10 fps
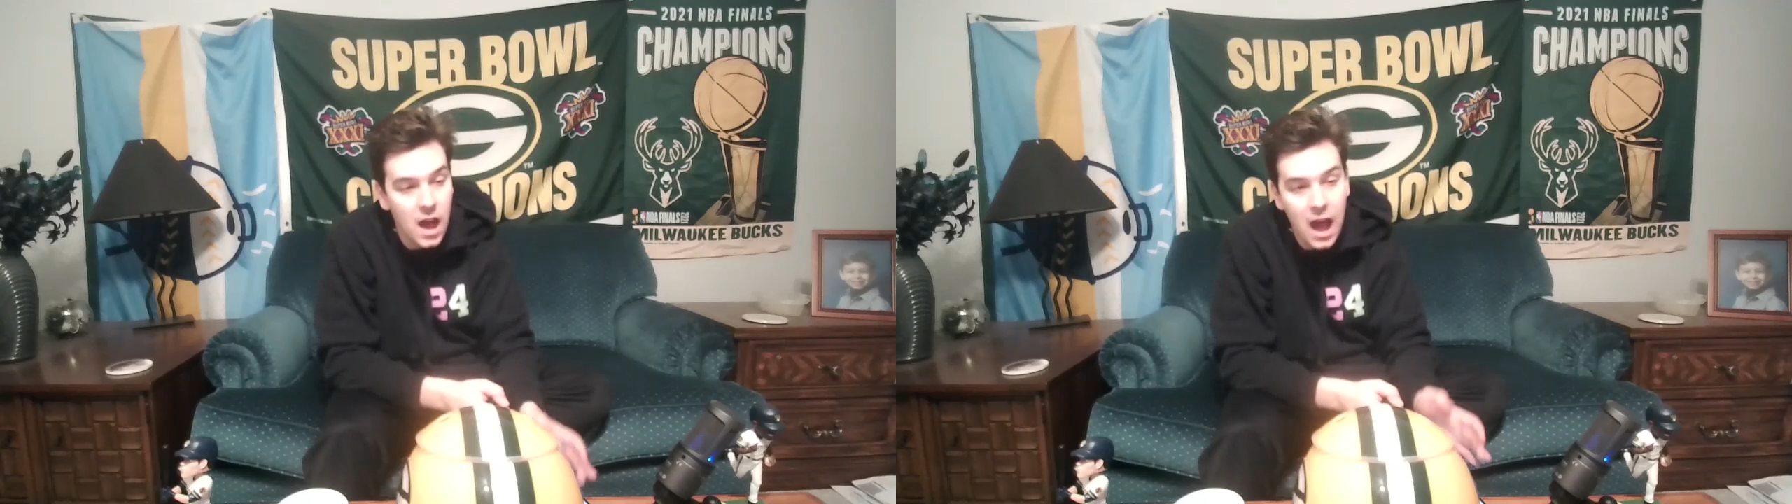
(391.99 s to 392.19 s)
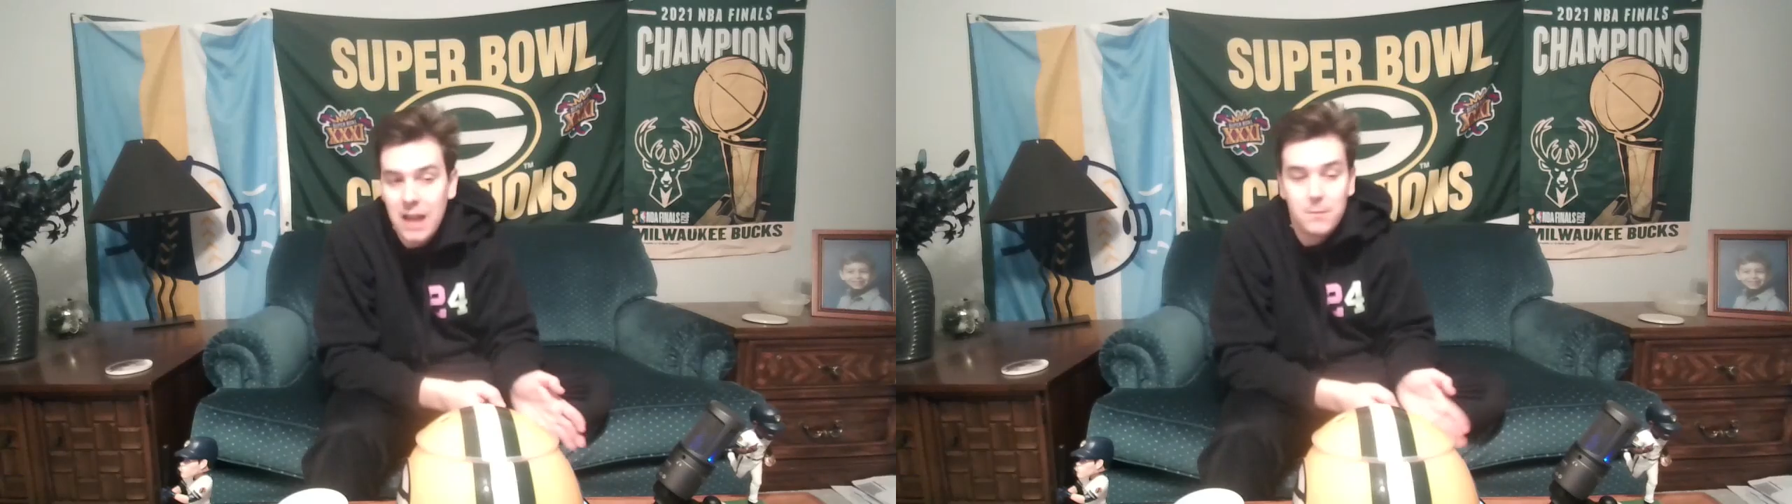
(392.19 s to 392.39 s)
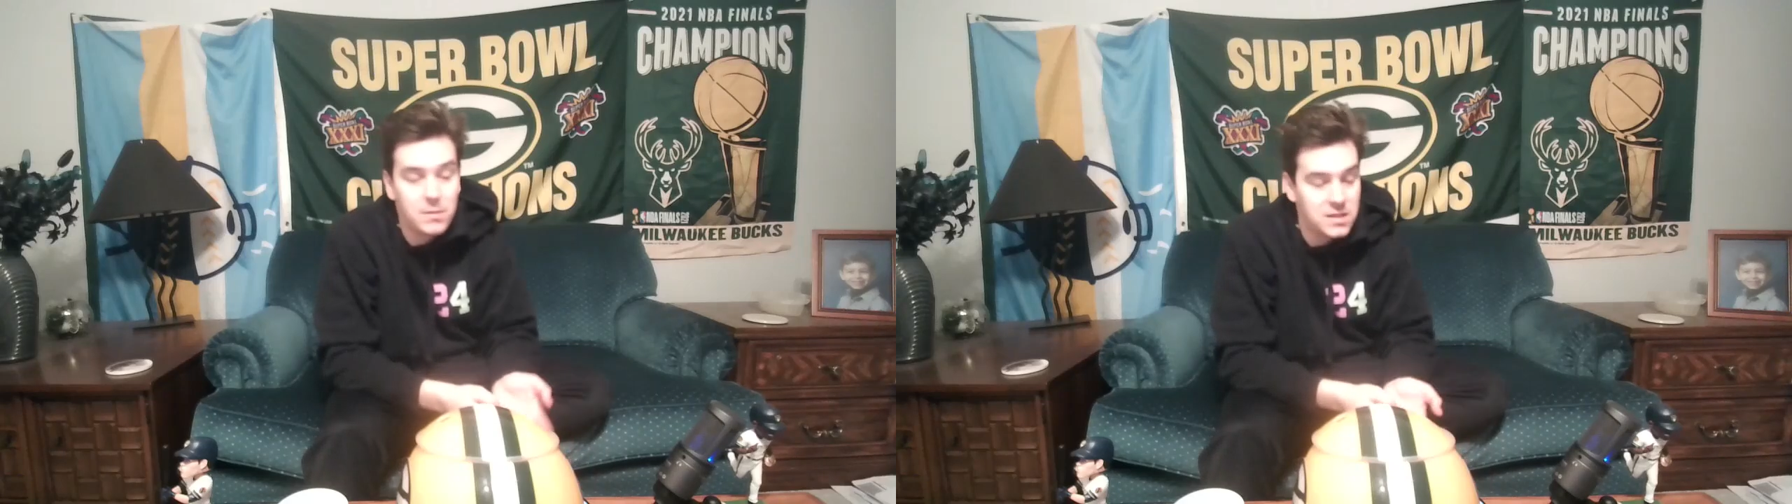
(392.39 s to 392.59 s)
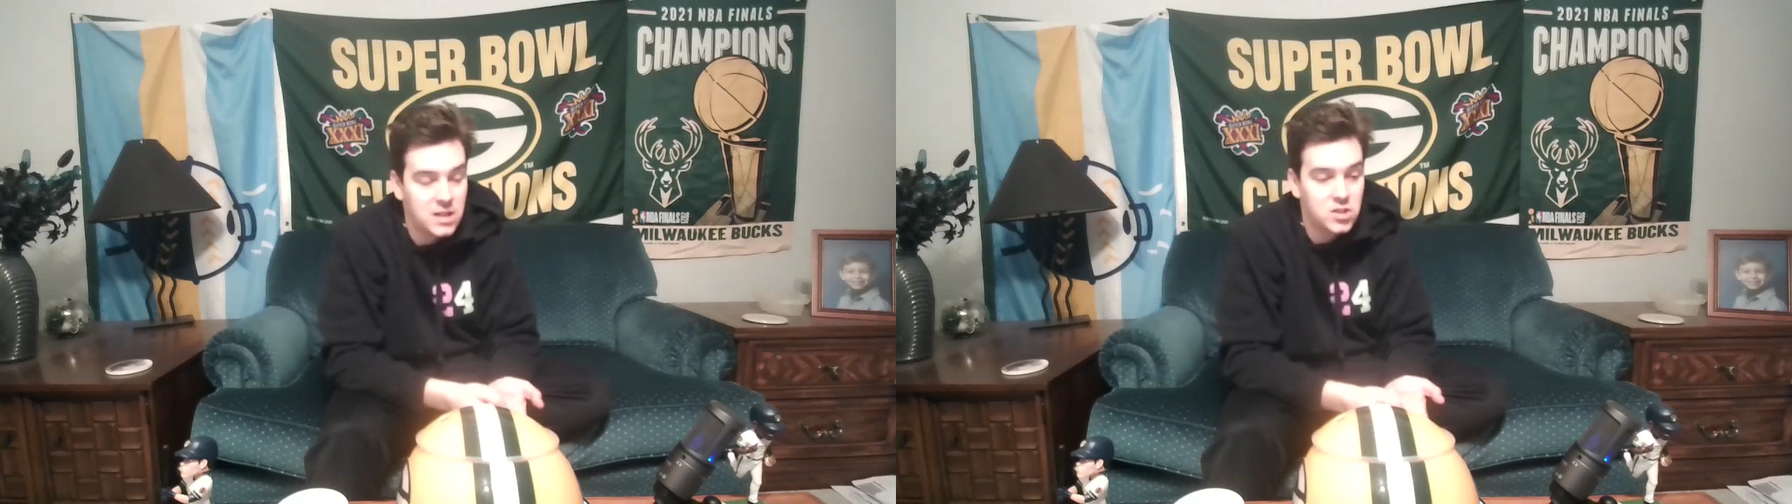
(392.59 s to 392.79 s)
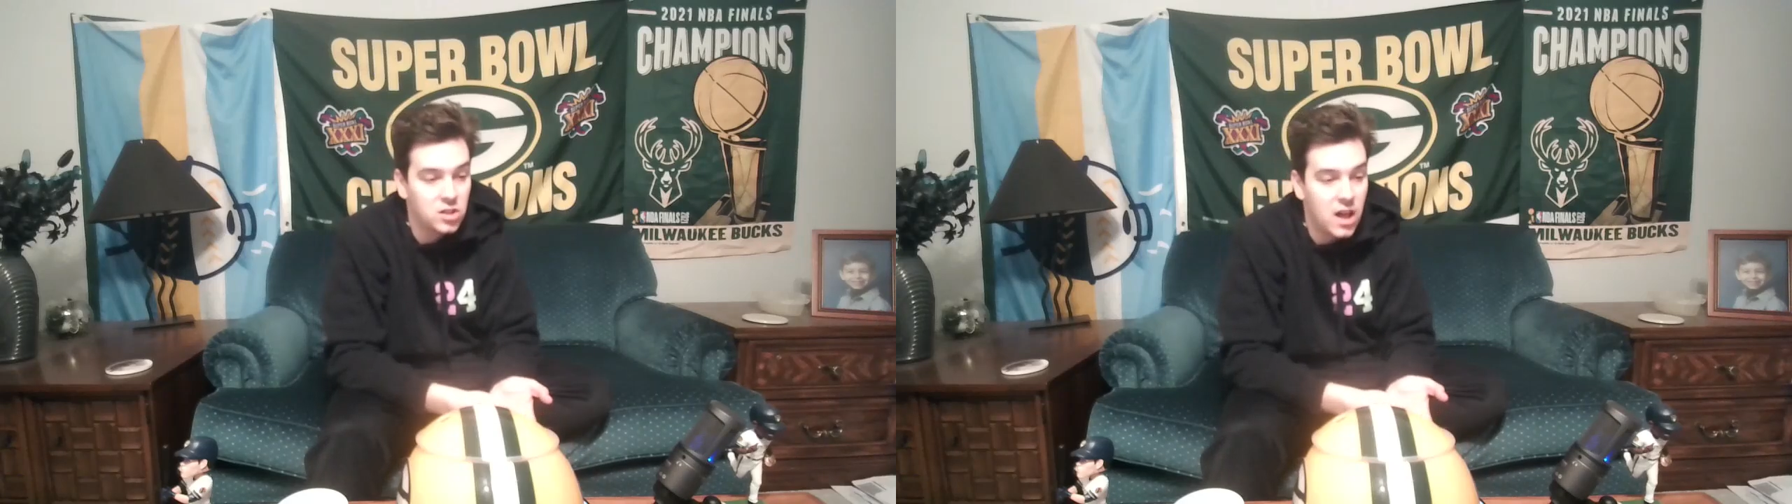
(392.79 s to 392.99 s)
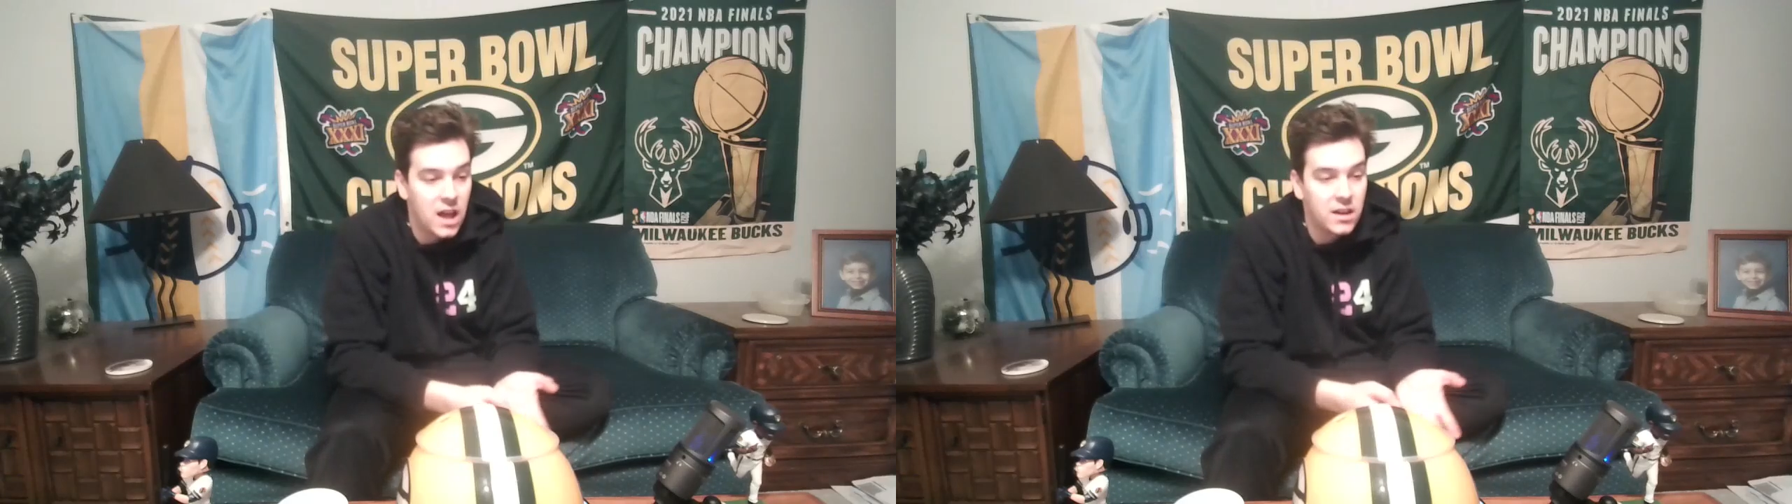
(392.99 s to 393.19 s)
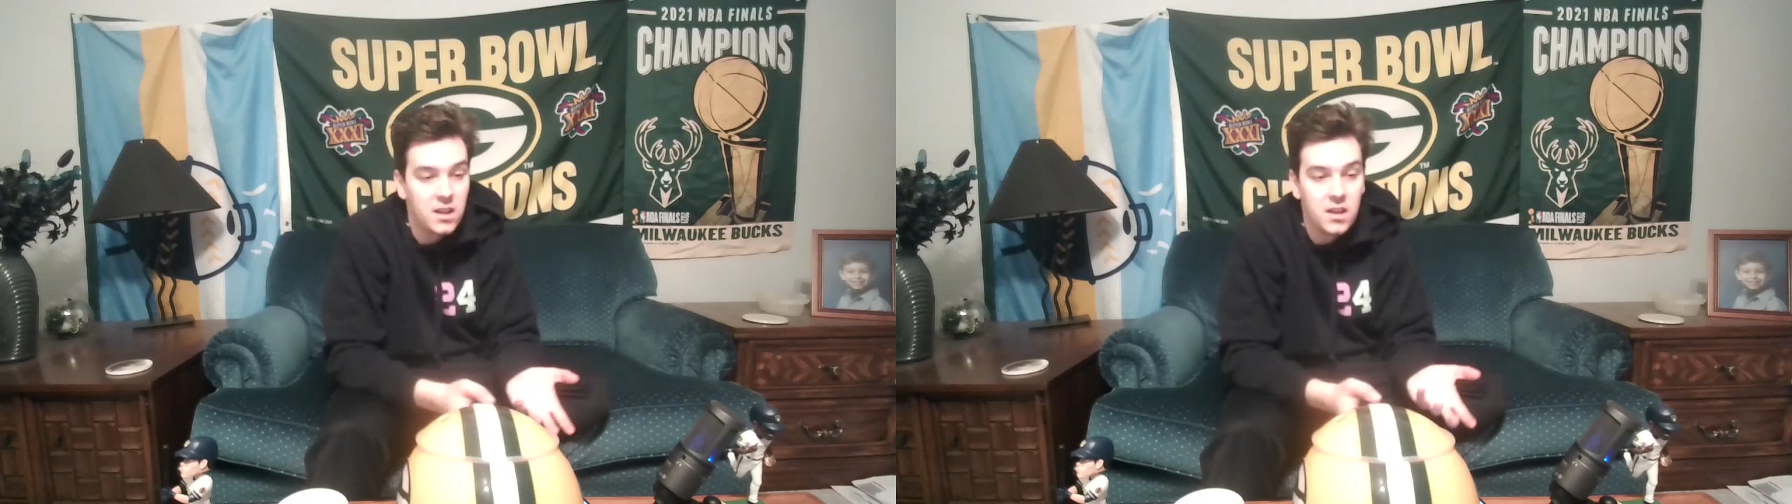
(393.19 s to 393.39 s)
high potential on